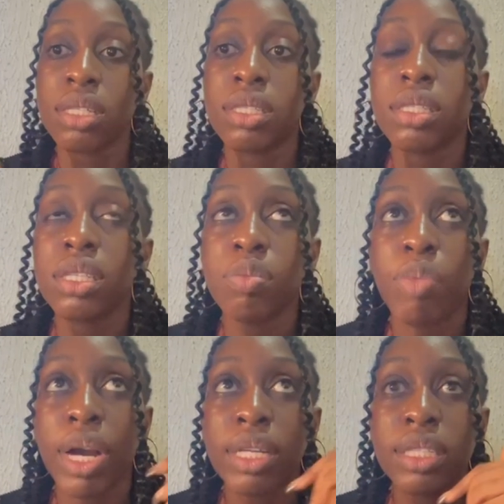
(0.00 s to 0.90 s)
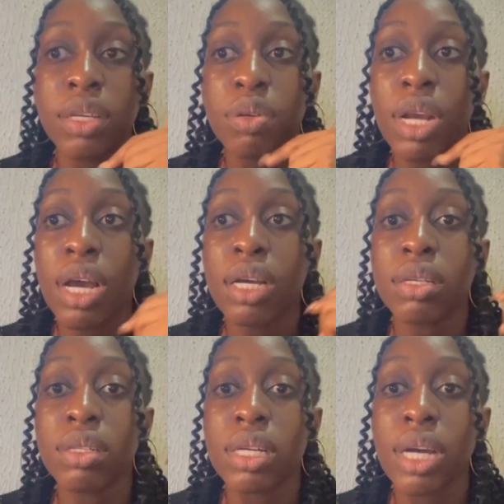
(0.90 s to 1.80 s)
the
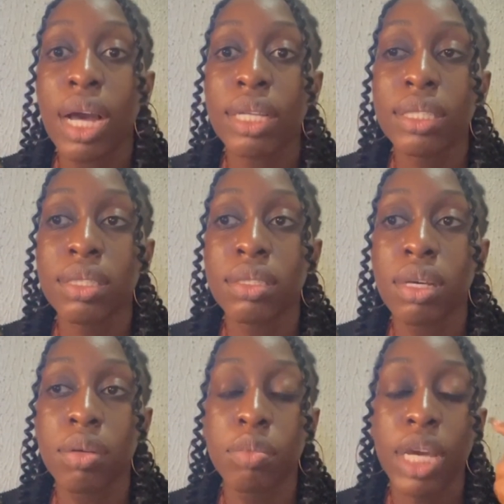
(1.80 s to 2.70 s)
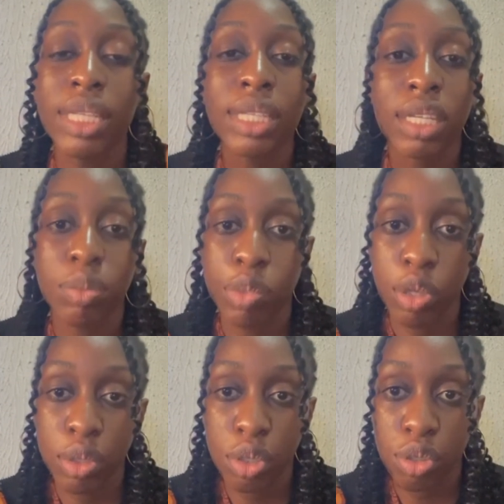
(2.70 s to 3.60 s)
bacteria can enter the
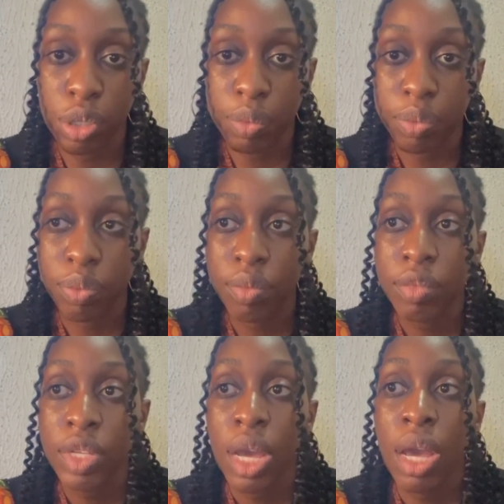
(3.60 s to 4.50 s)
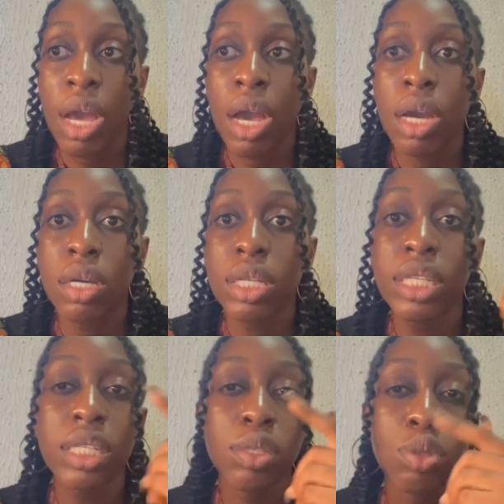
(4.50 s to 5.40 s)
bloodstream,
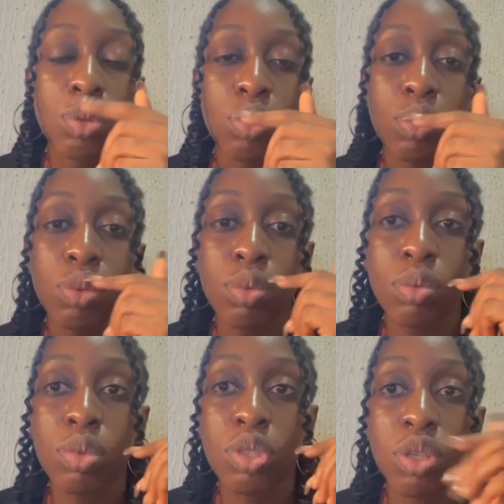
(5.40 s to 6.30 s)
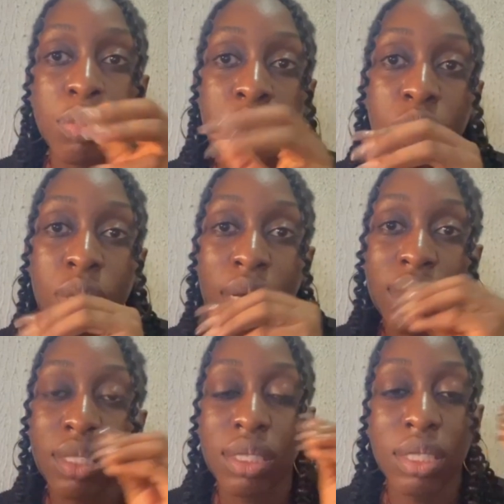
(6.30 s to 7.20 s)
leading to something known
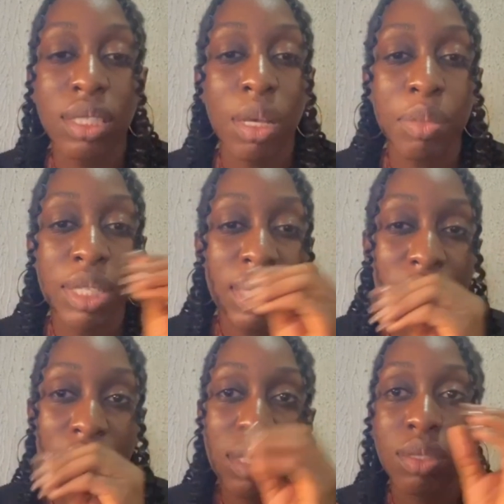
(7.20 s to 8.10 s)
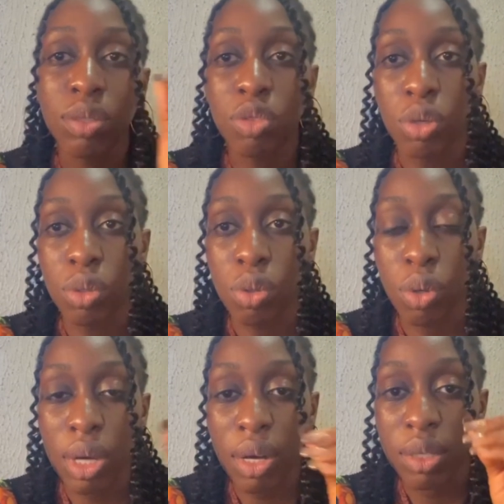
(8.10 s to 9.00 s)
as disseminated
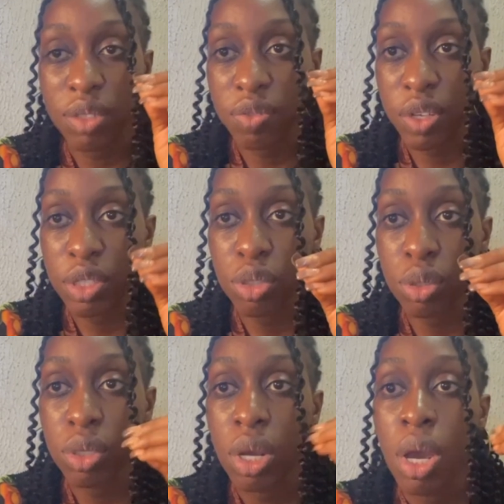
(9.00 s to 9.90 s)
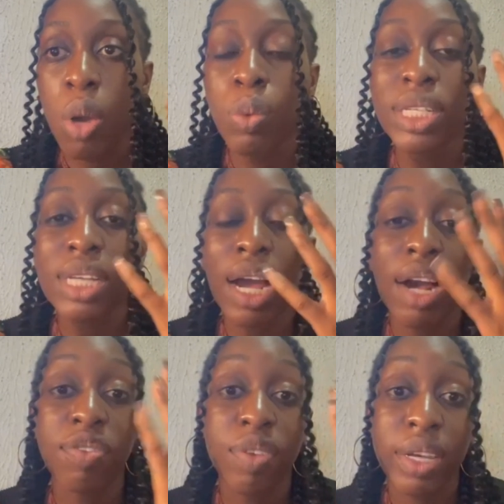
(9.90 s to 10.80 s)
gonococcal infection, which can
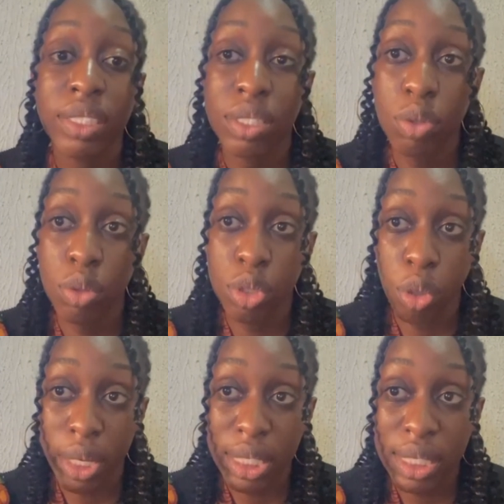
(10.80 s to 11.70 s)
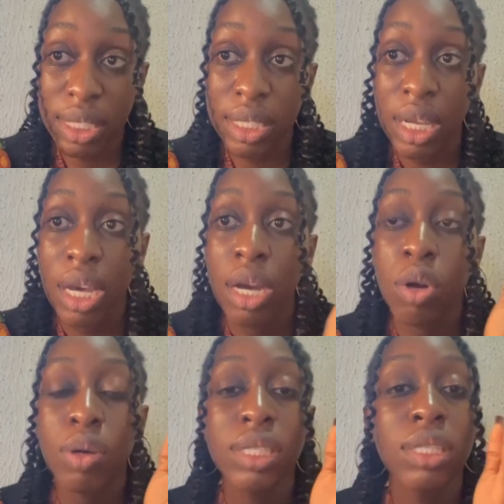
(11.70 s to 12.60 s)
affect the joints,
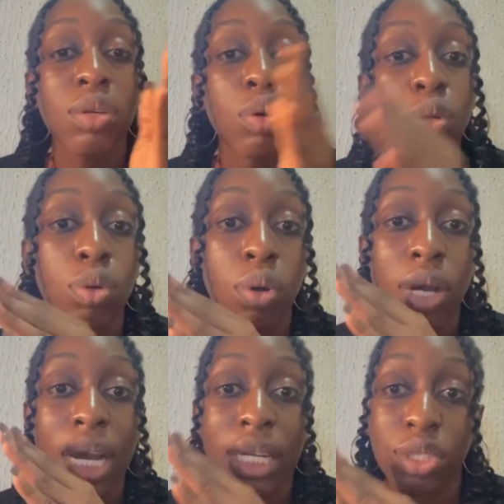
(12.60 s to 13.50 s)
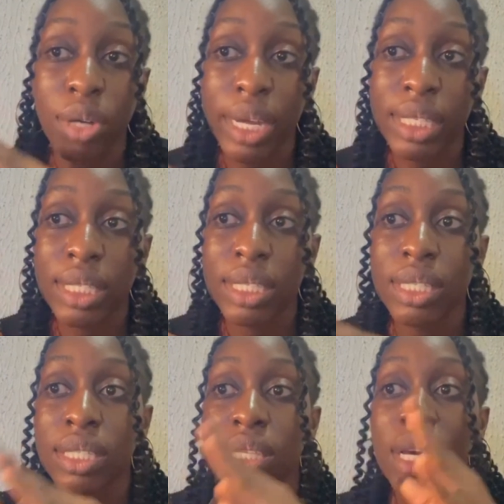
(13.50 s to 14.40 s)
causing gonococcal
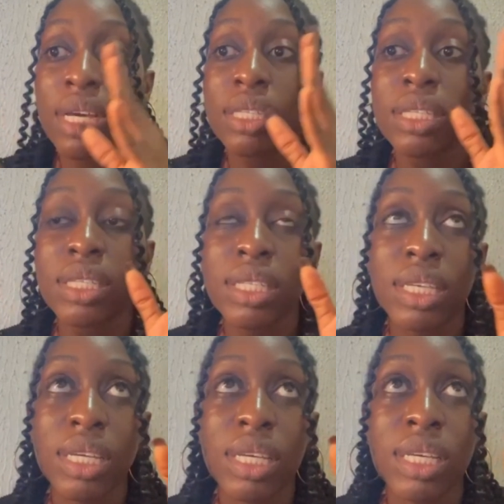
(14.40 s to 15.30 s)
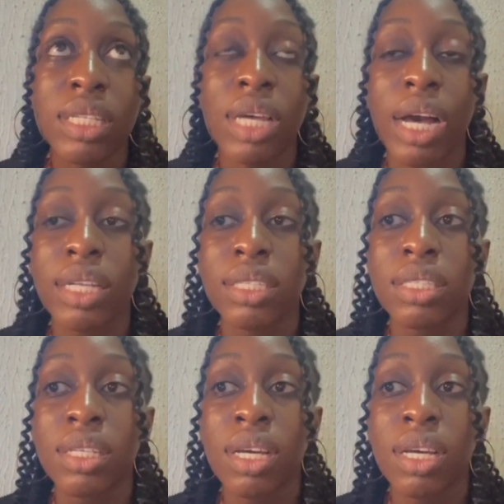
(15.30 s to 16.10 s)
arthritis, the skin, and